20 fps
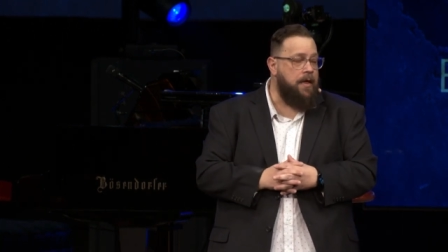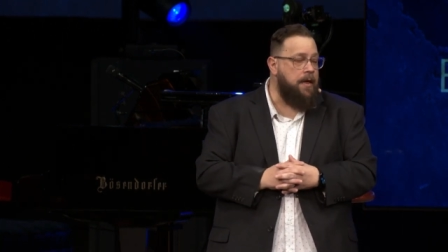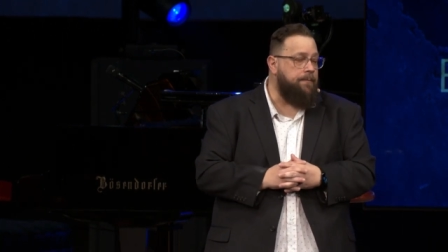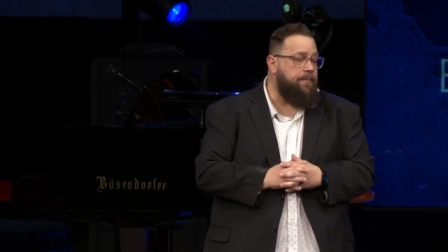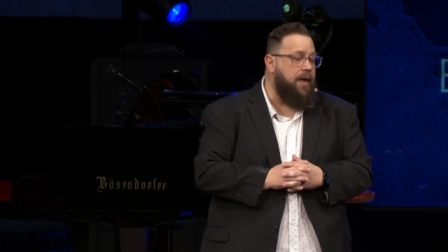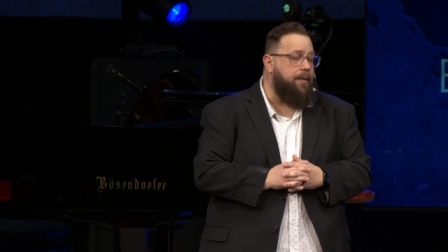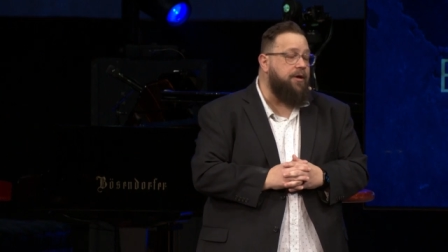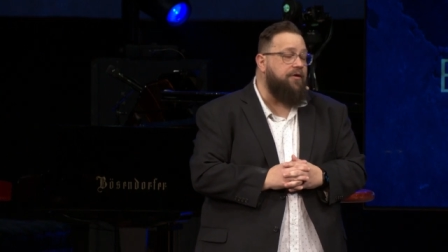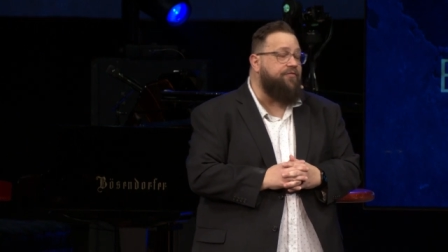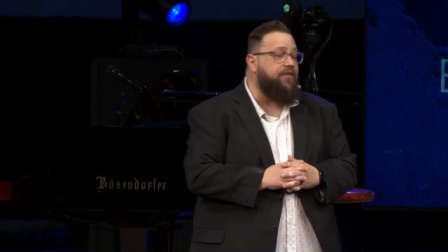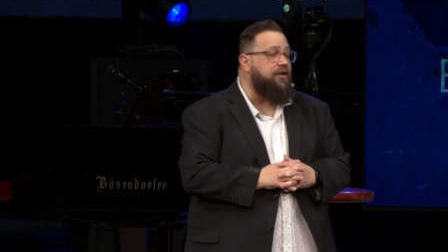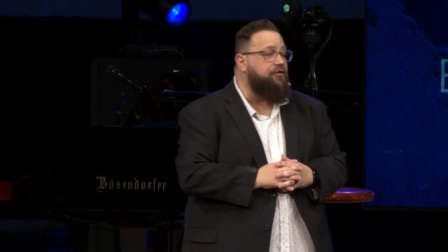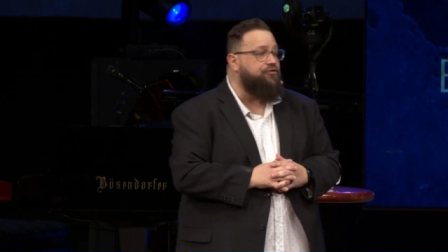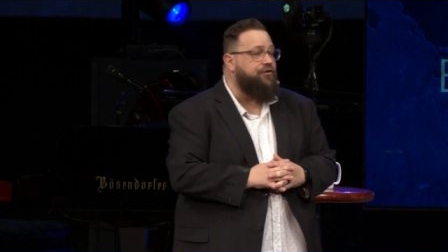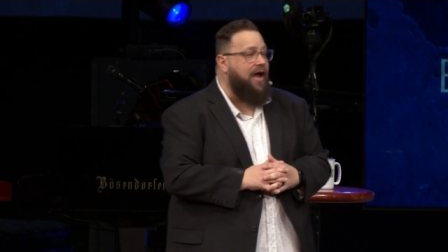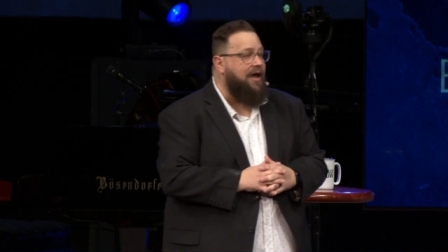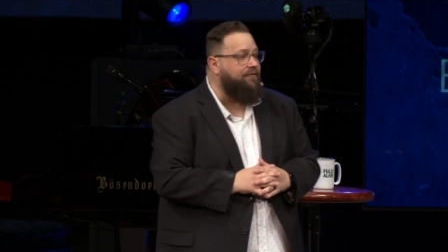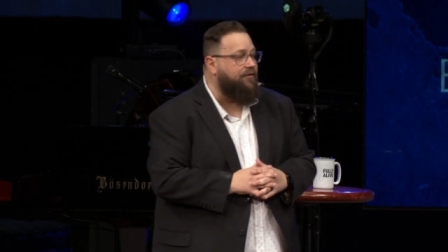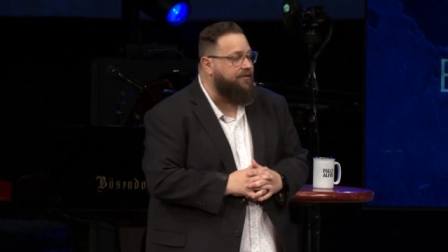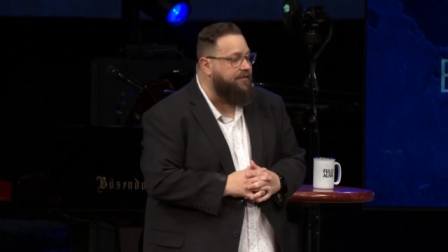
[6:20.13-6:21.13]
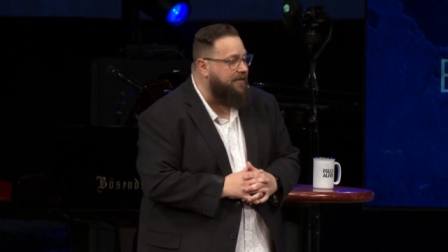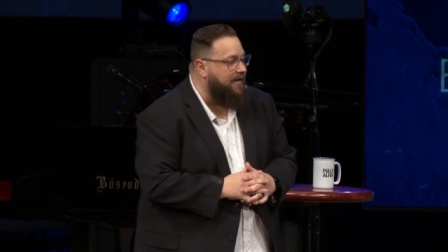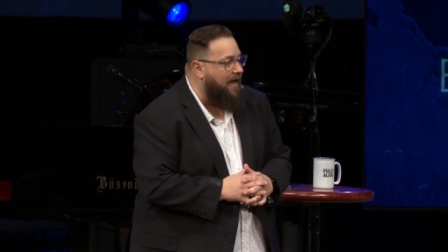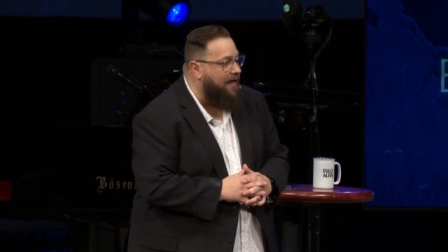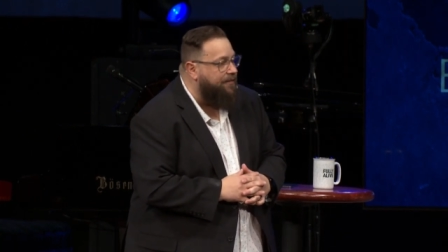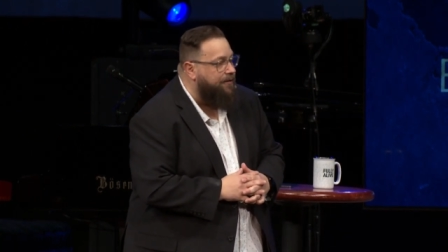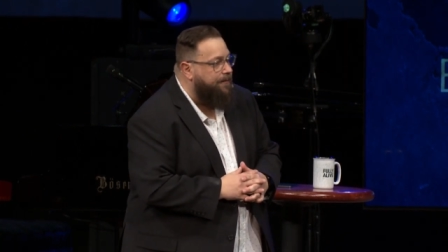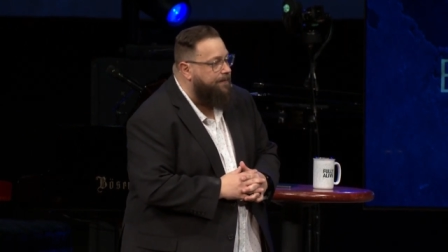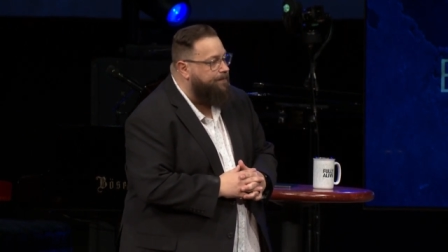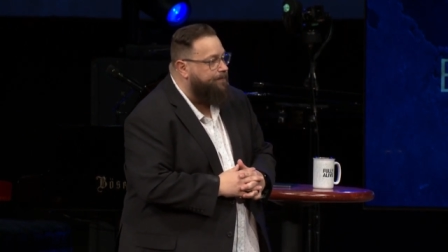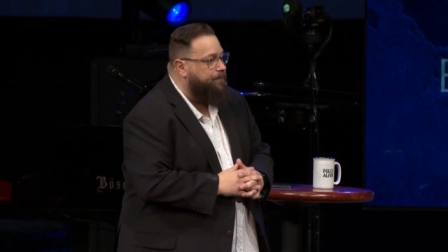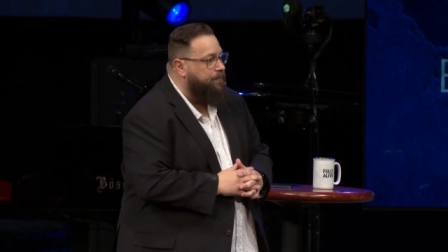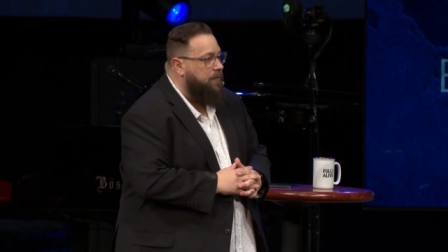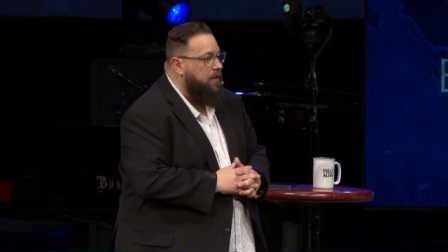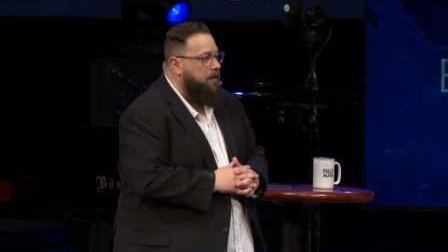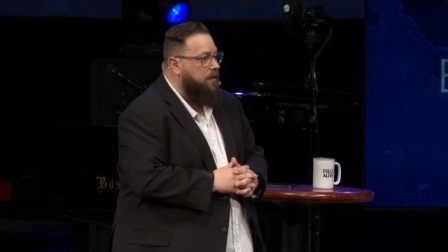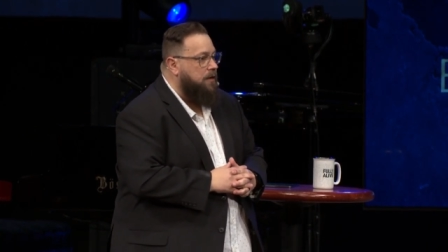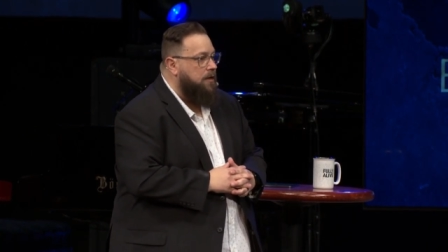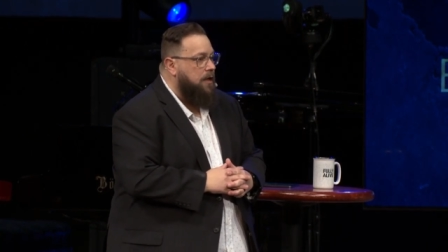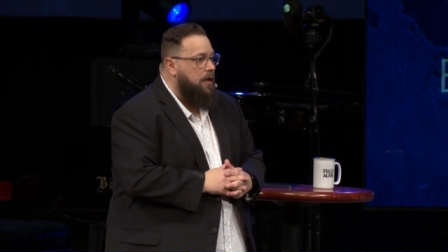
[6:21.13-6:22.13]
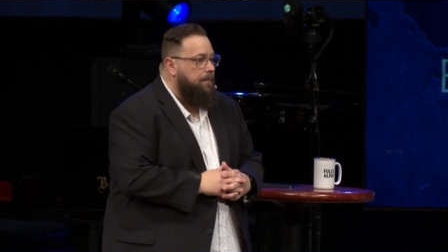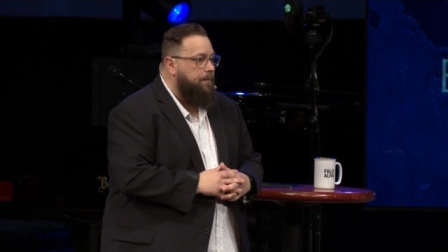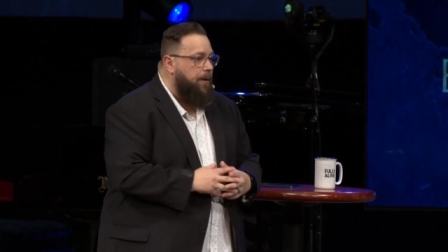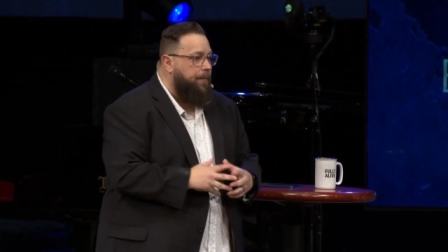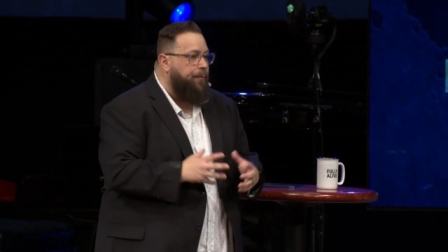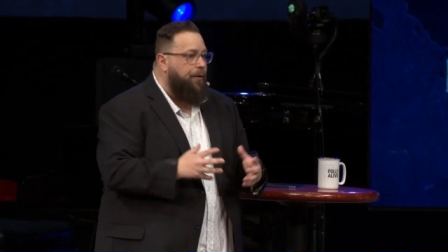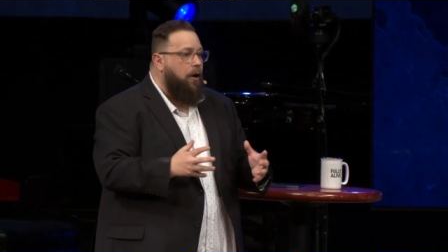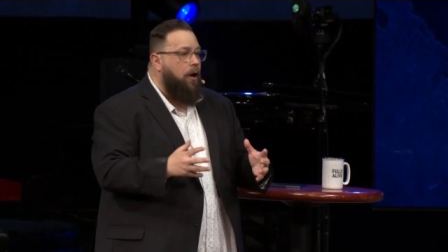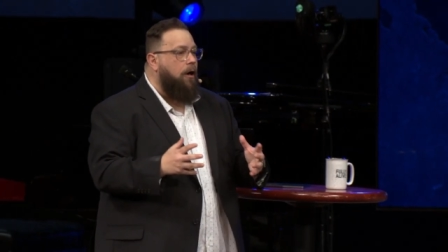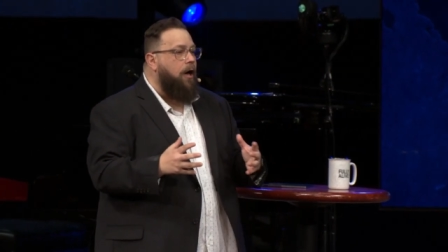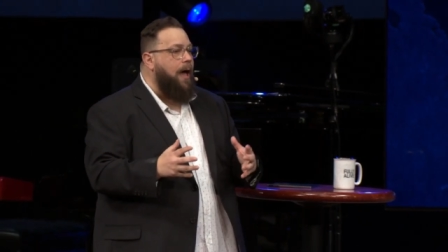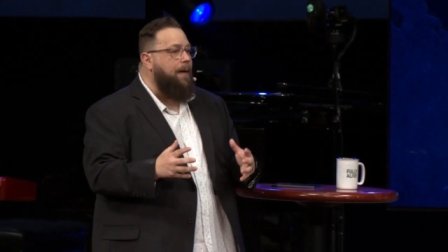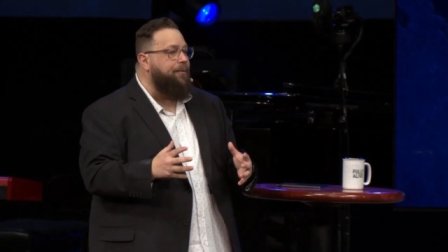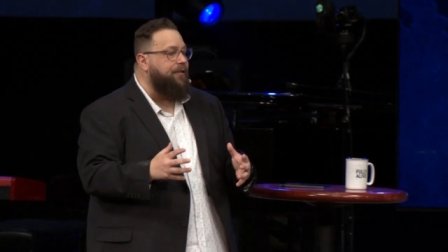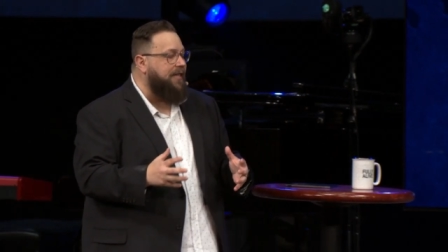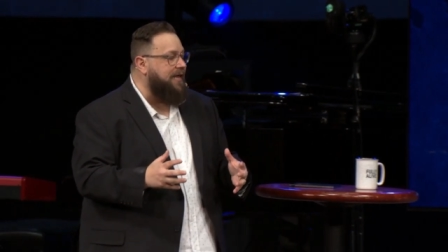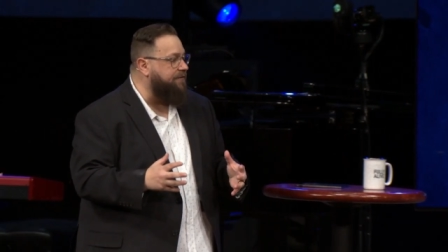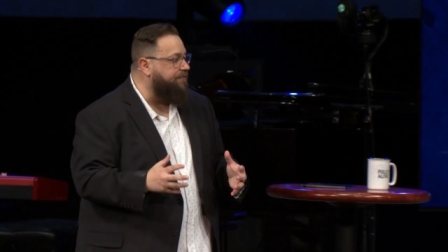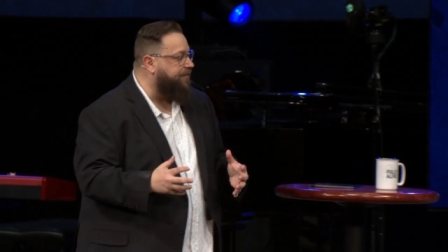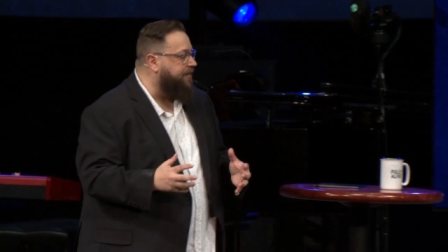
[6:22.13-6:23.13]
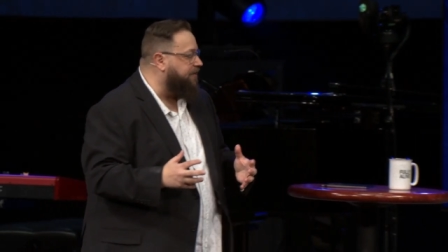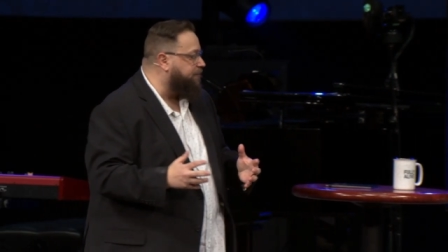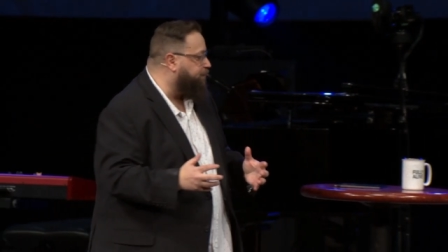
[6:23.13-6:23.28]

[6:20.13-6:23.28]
maybe if they traveled together. But Paul, I believe at this